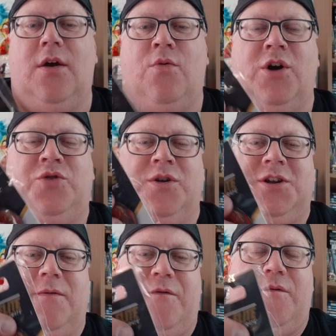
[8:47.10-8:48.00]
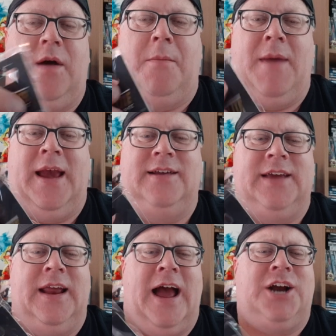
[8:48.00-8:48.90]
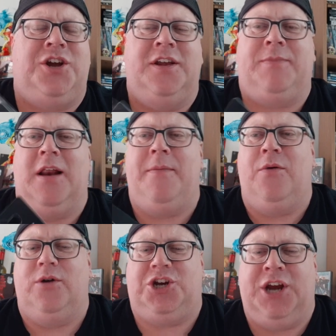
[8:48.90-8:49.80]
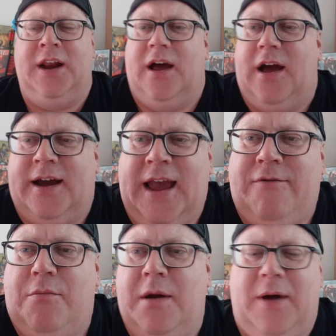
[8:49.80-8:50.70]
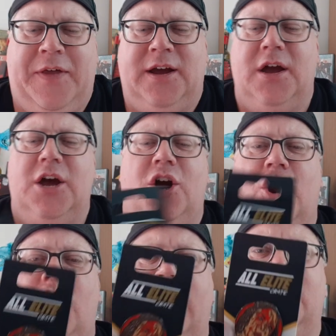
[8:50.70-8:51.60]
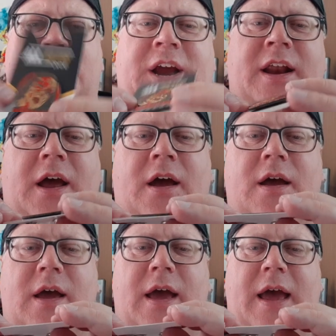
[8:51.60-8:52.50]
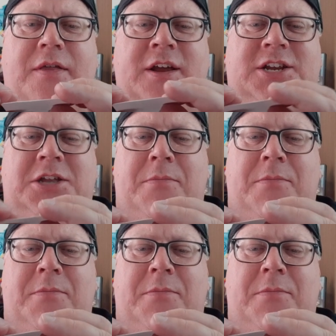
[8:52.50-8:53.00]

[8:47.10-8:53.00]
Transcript: which was amazing. Actually, this might have been with Sheeta. I can't remember. I think her and Sheeta, this is the